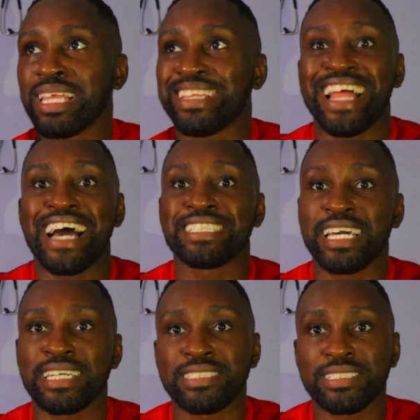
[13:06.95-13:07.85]

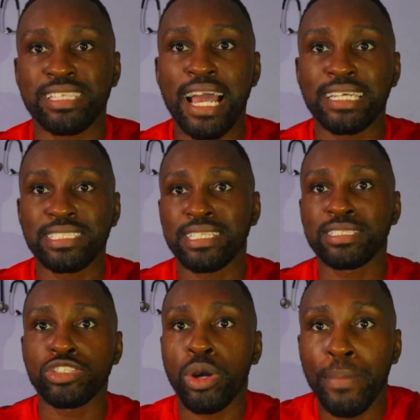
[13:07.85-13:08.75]
last exercise
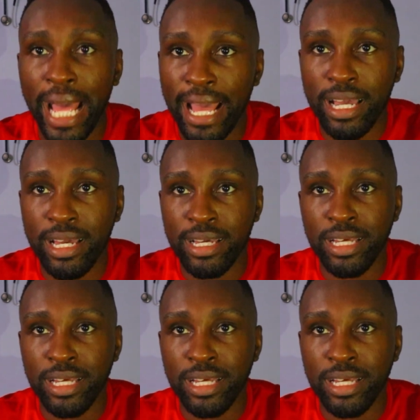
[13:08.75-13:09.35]
is your back.